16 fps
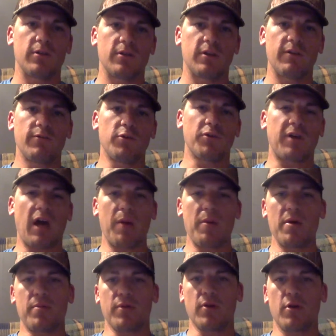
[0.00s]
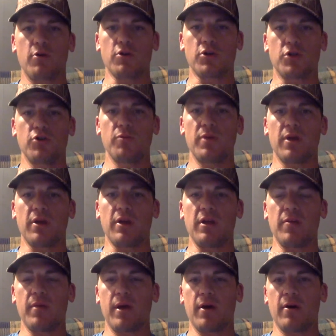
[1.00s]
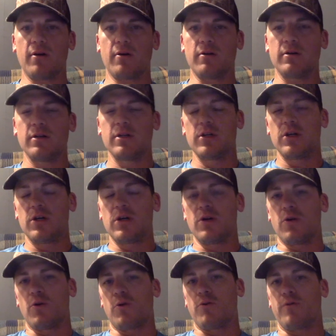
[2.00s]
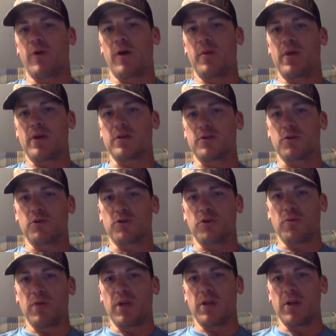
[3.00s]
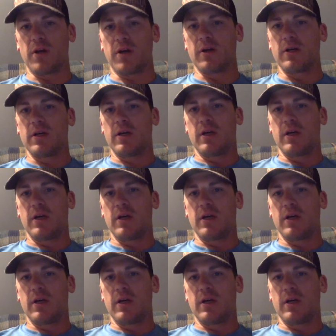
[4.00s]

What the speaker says: Give a little comment below. Shoot me an email or find me on social media